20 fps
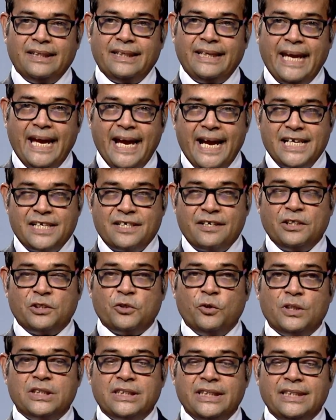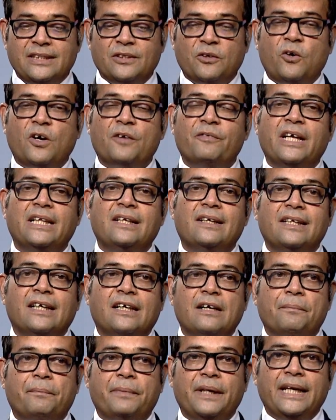cash resources or whether the
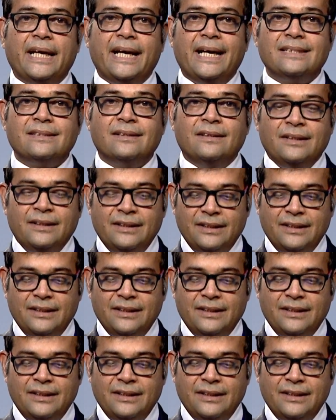company has